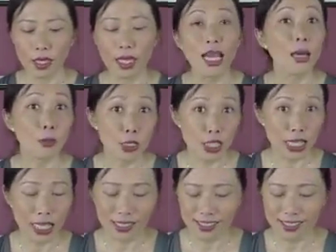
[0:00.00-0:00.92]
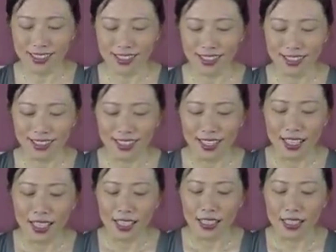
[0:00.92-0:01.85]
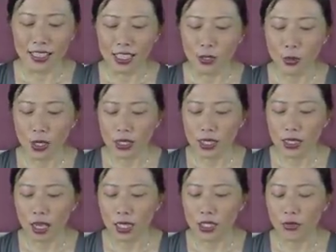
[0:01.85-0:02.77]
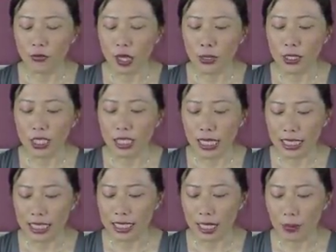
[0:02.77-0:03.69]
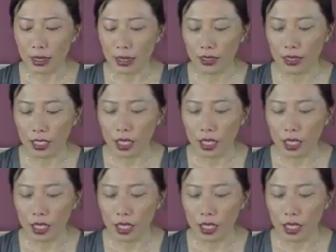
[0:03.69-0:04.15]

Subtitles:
Epigenetics. This is where the science of epigenetics come in,